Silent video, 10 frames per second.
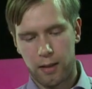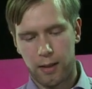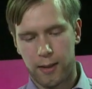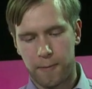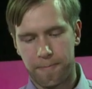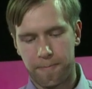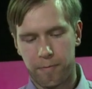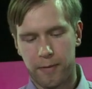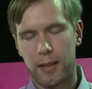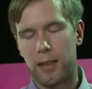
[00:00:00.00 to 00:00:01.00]

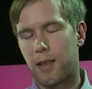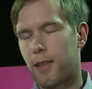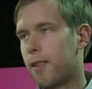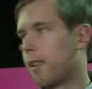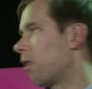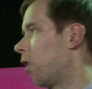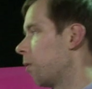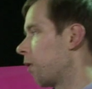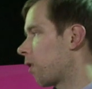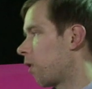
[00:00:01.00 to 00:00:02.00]
since it
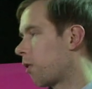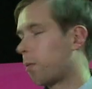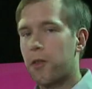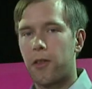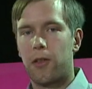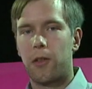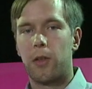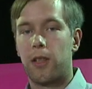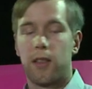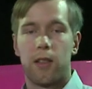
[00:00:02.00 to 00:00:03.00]
almost corresponds
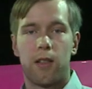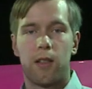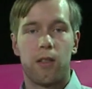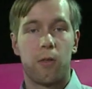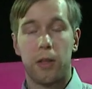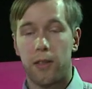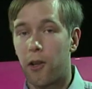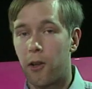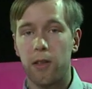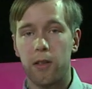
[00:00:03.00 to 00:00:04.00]
to the
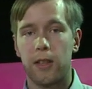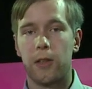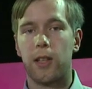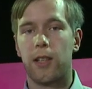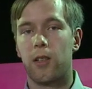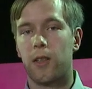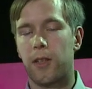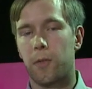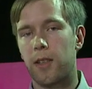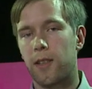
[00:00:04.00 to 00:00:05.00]
return that you get on
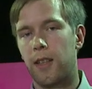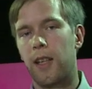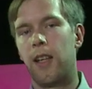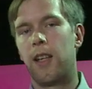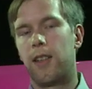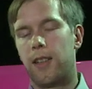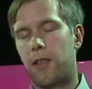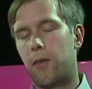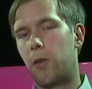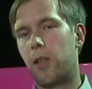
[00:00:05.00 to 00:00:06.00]
investment,
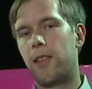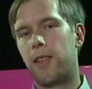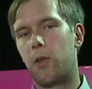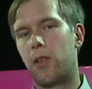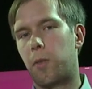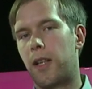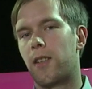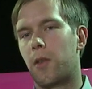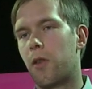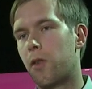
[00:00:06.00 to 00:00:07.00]
it's very easy to
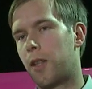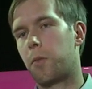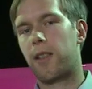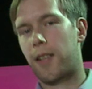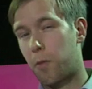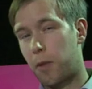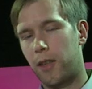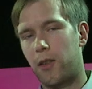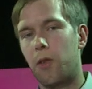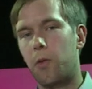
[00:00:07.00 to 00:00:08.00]
explain to someone, okay, but how
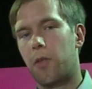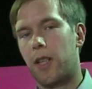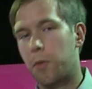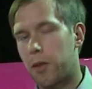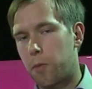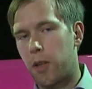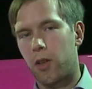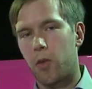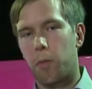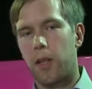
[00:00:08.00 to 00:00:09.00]
much
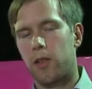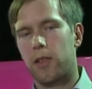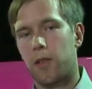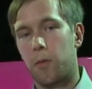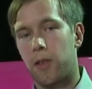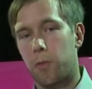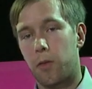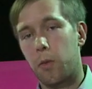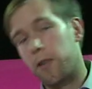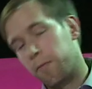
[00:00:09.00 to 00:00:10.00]
money do we make on this
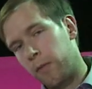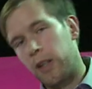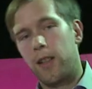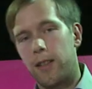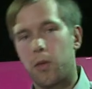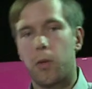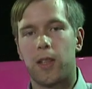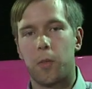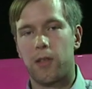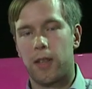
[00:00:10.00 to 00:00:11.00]
investment? Well, it's a
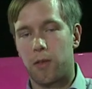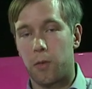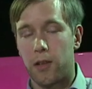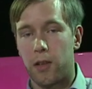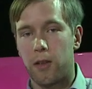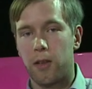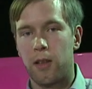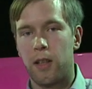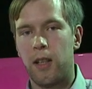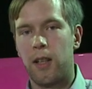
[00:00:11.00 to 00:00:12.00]
20% return.
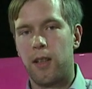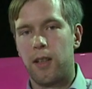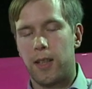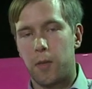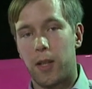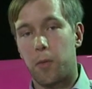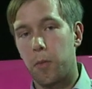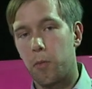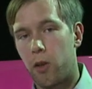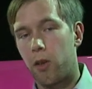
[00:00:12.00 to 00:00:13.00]
It might
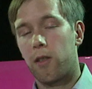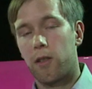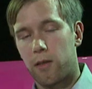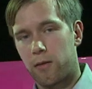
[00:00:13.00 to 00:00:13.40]
be more